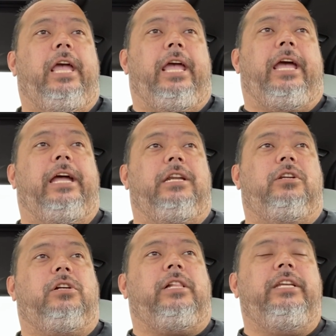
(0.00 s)

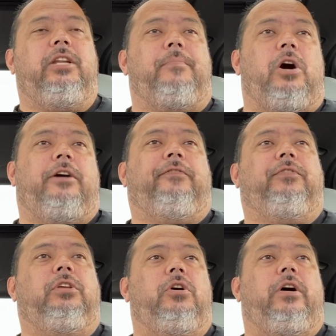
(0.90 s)
and cleaned them off.
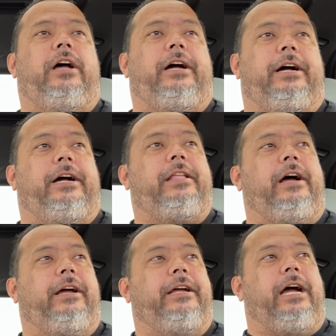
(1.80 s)
You know,
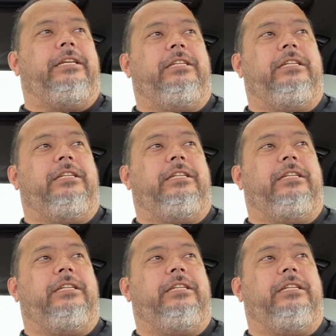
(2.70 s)
I